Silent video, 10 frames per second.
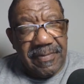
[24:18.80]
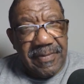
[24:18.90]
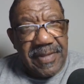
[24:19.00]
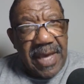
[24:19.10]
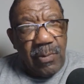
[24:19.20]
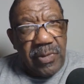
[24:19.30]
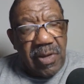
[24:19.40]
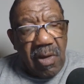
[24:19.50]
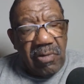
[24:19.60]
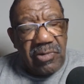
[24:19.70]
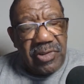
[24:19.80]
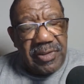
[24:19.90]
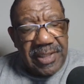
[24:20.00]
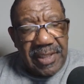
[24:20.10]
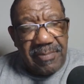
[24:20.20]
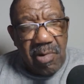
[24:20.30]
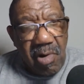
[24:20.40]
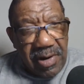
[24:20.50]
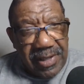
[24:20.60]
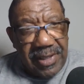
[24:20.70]
that we all should take
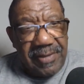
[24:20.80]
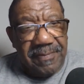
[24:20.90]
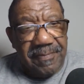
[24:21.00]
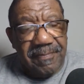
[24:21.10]
part in